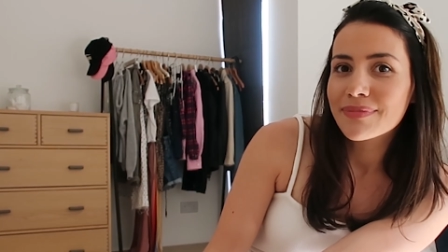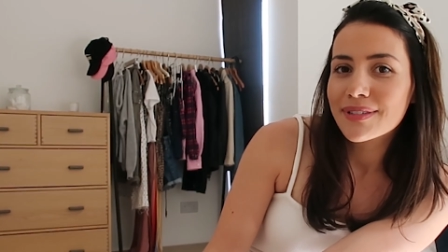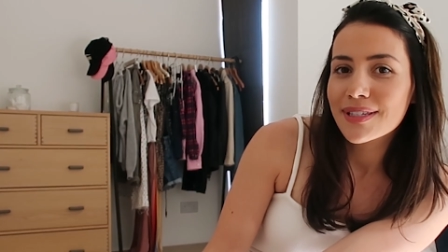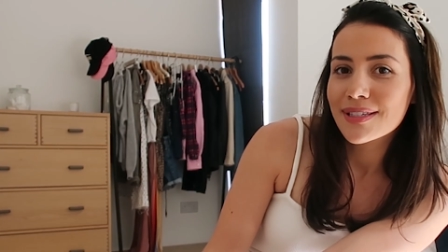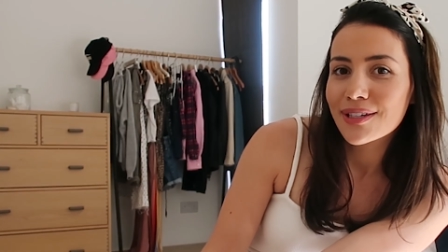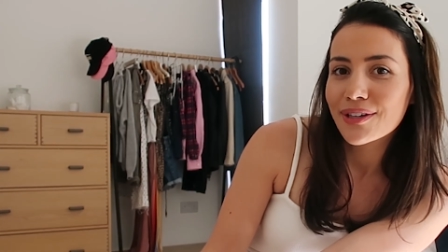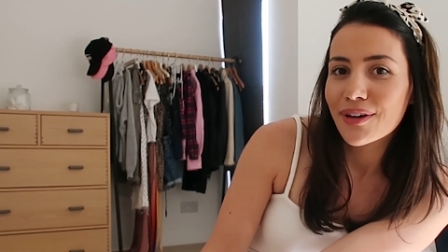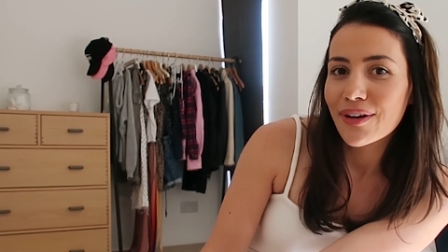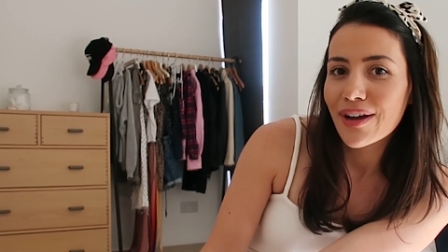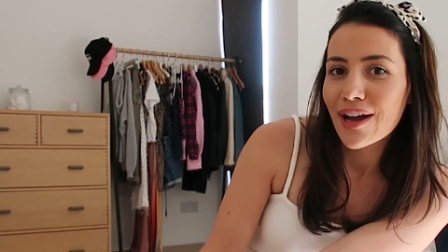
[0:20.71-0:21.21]

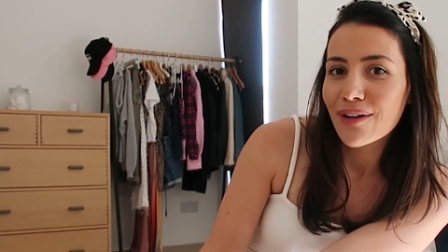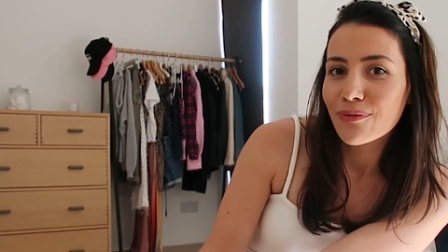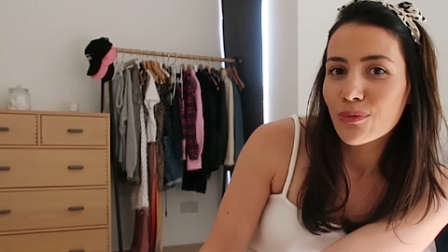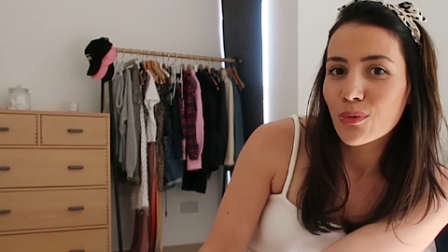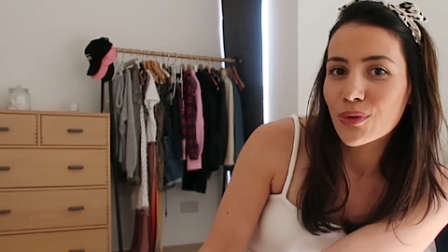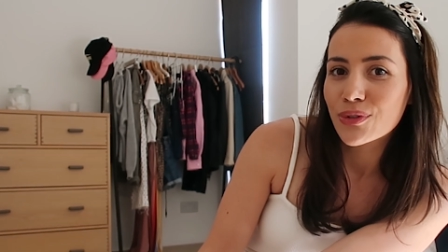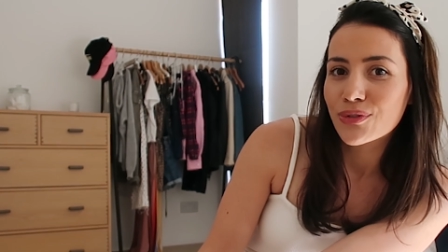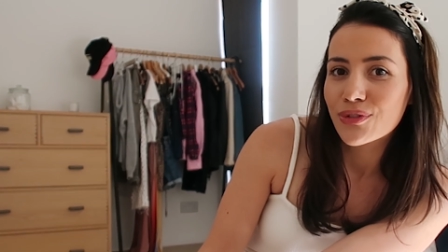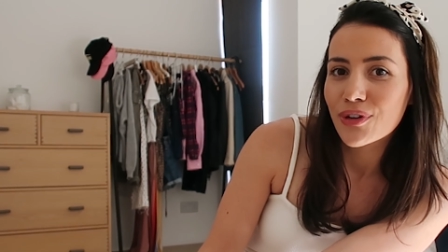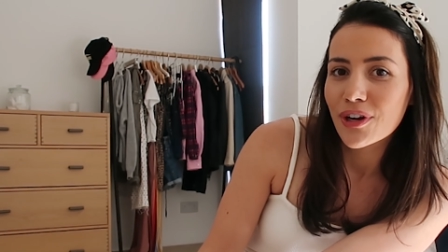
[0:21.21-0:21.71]
Since I don't have
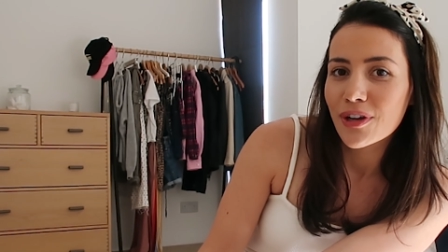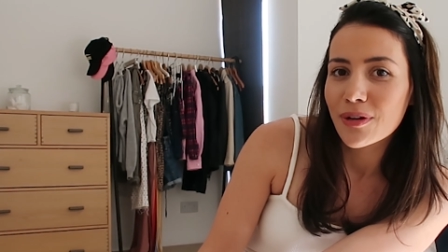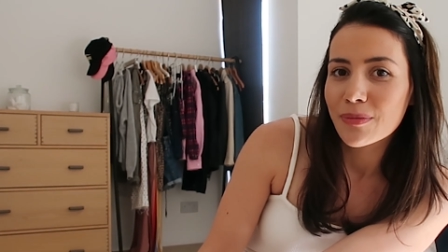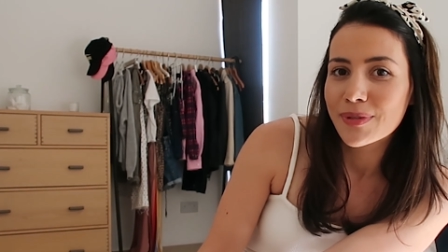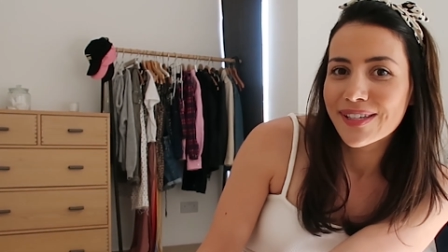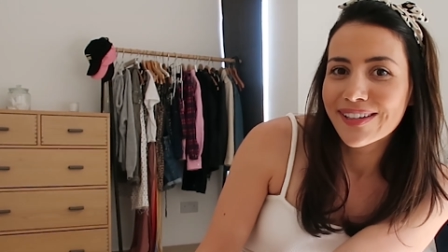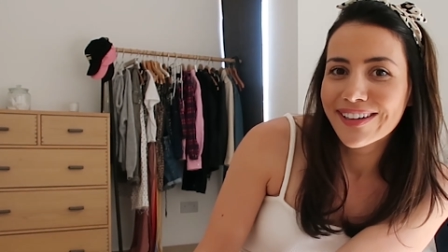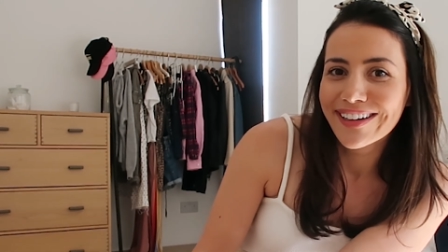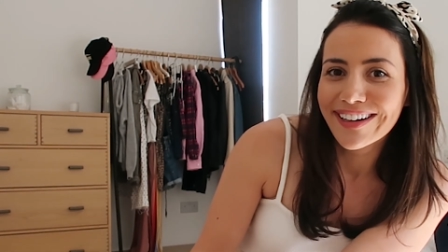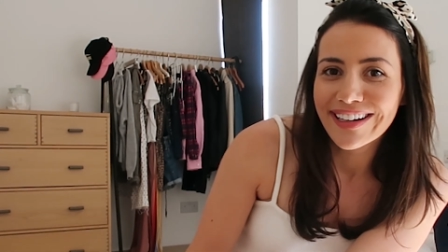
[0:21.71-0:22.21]

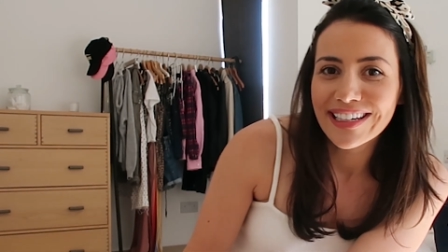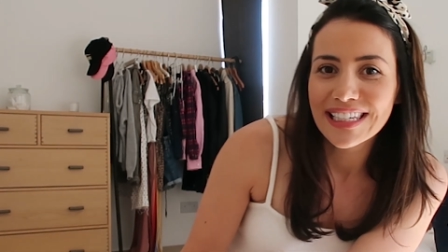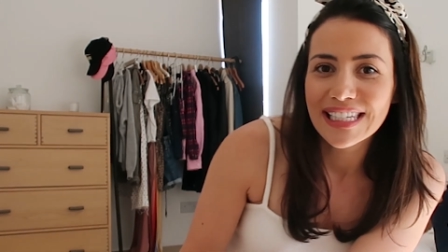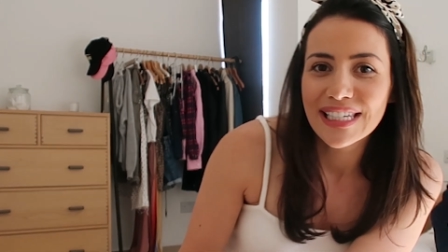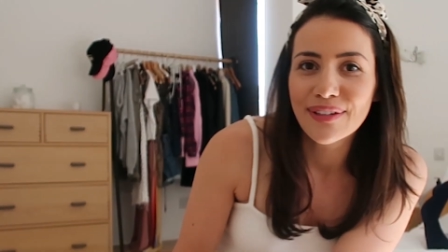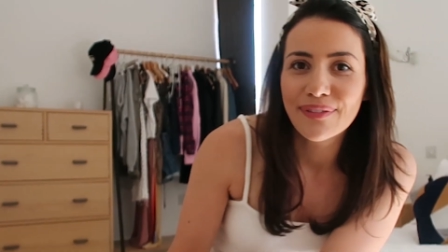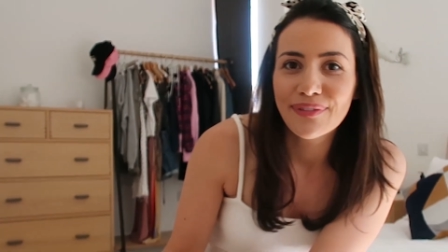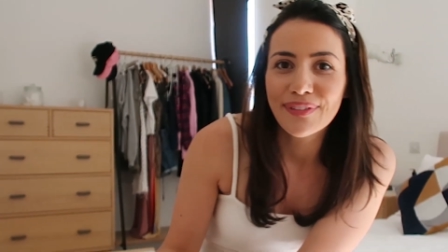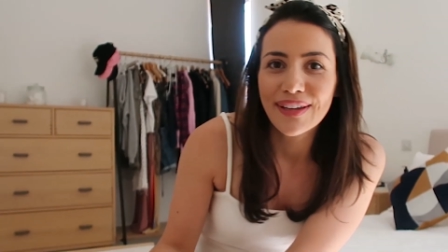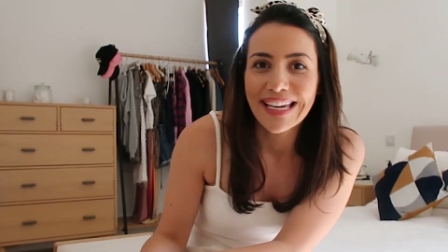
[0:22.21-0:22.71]
wardrobes, I
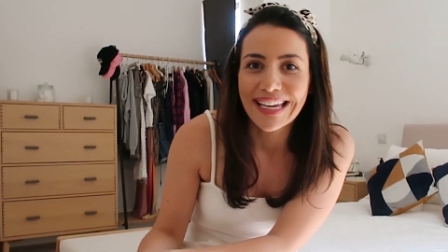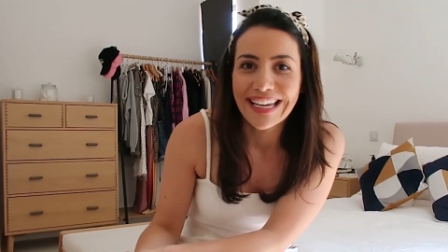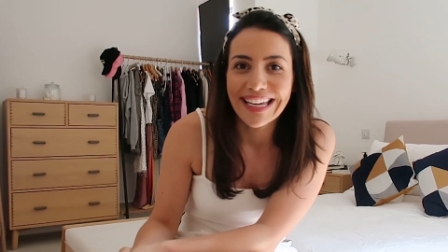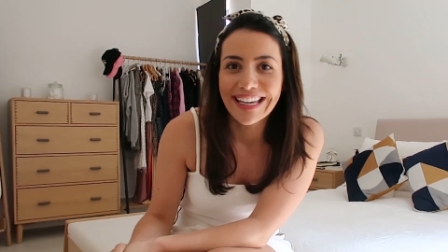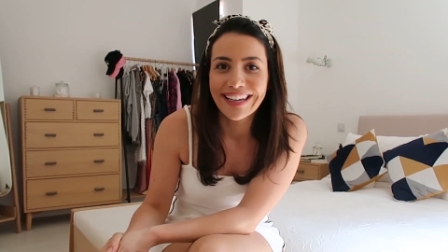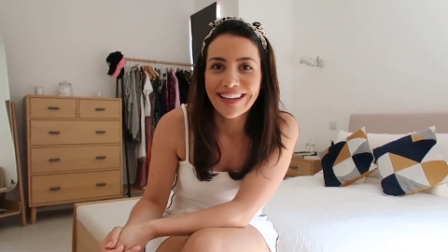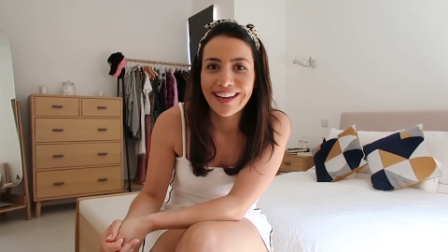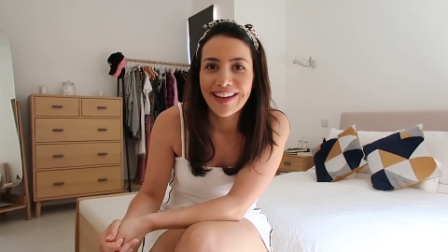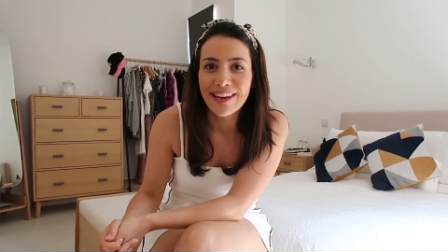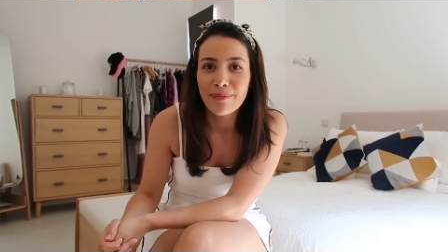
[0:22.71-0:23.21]
live
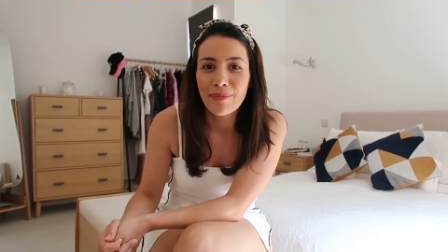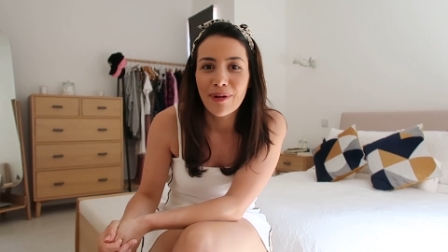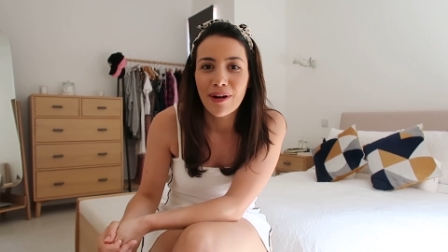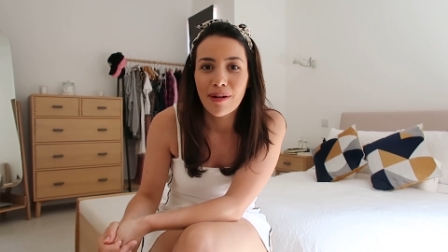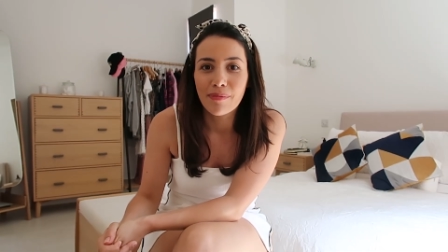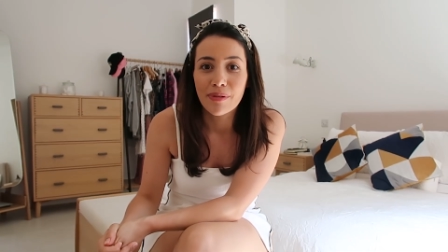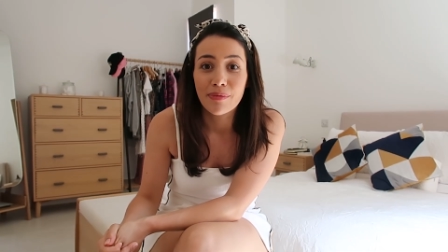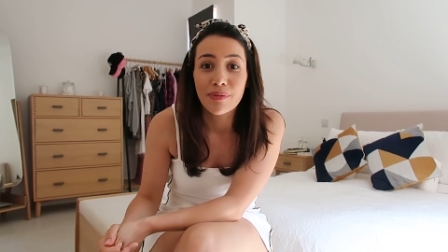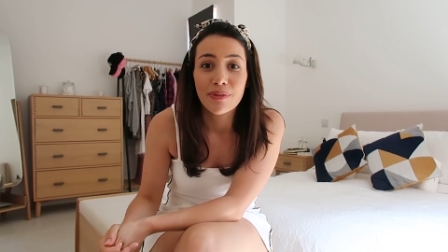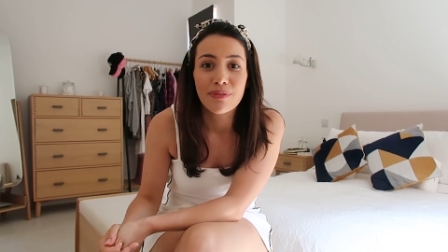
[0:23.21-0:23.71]
in an
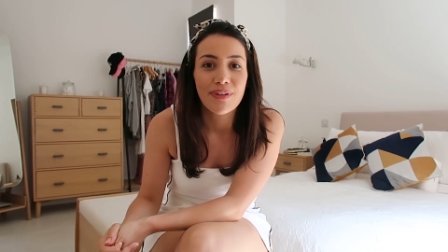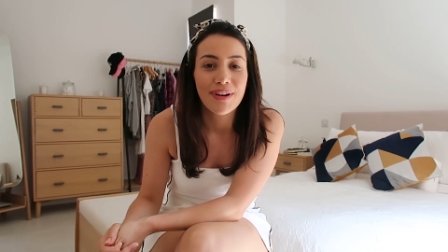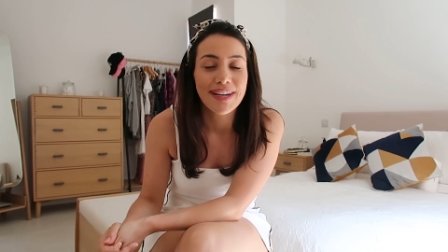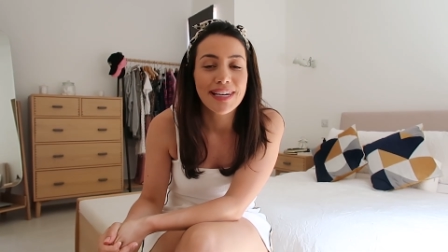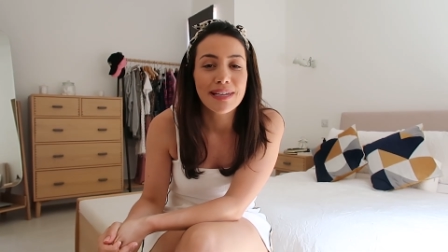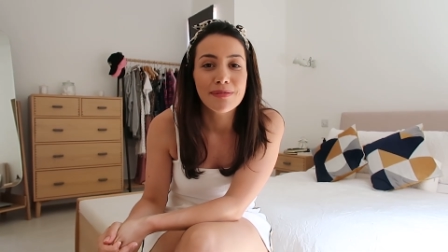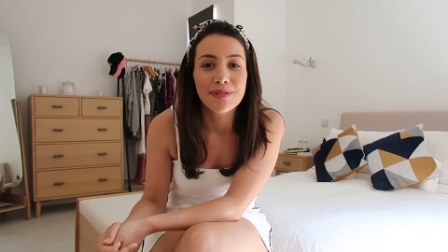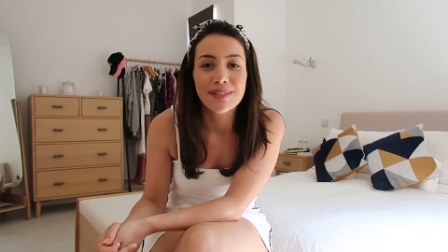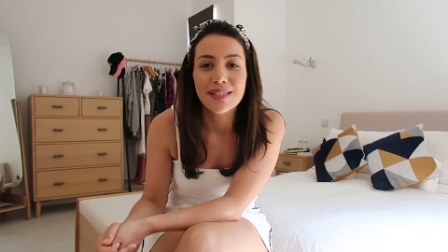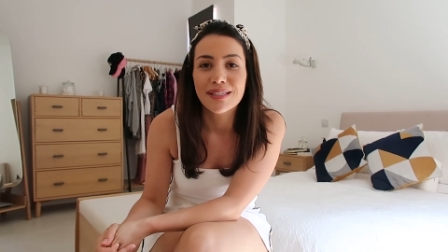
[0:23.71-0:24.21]
apartment with
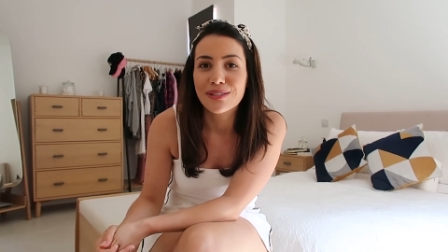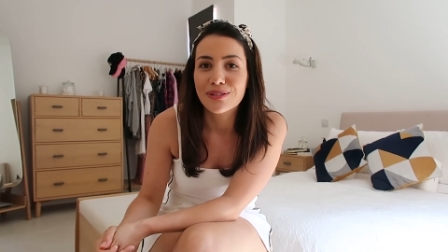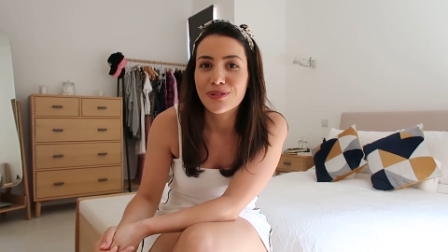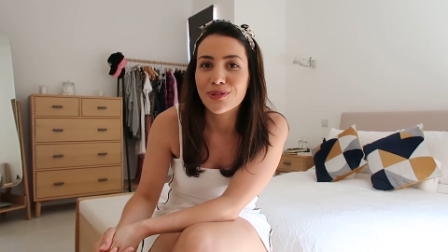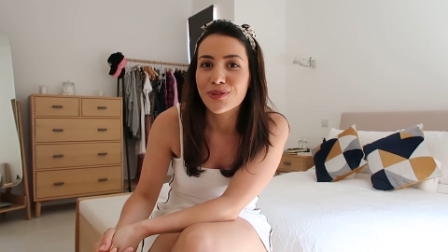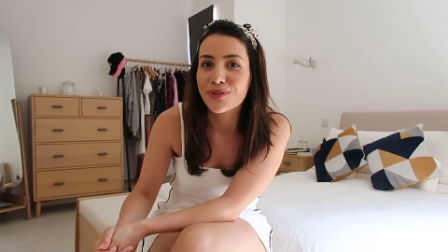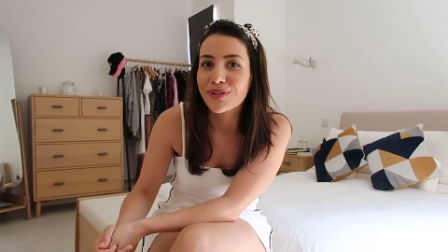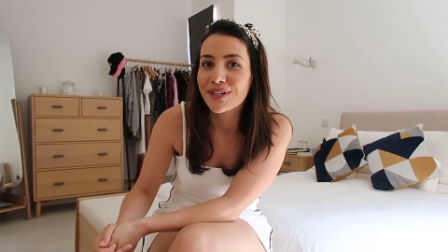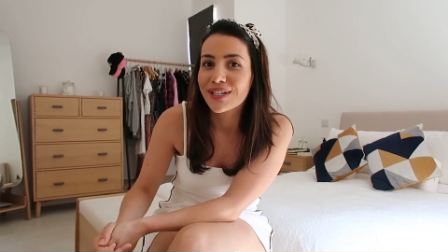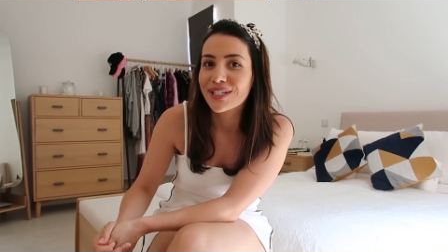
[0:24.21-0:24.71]
very limited
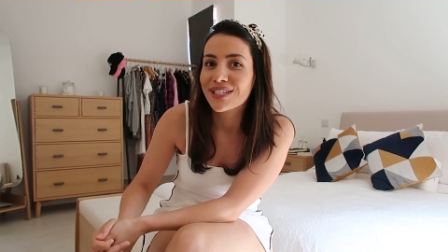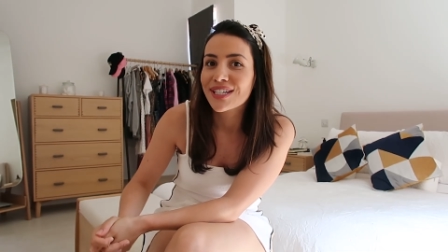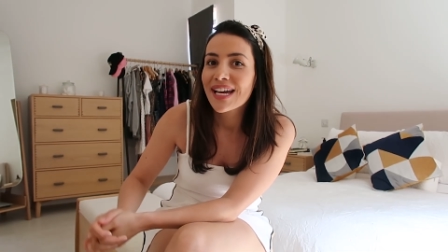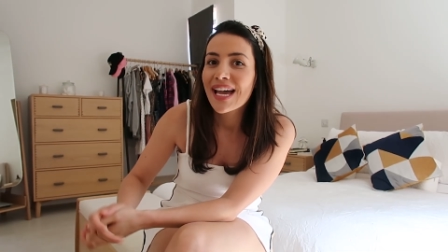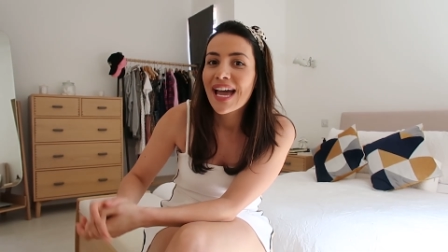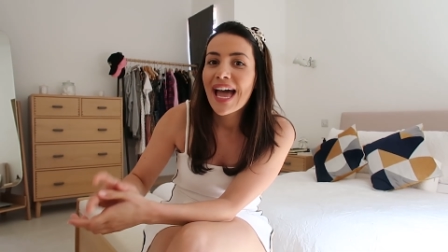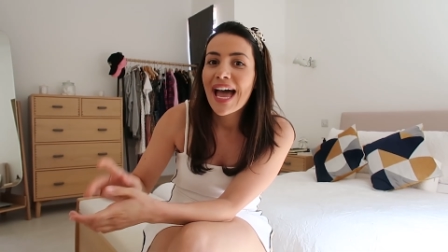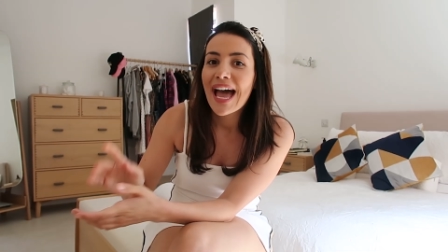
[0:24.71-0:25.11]
storage,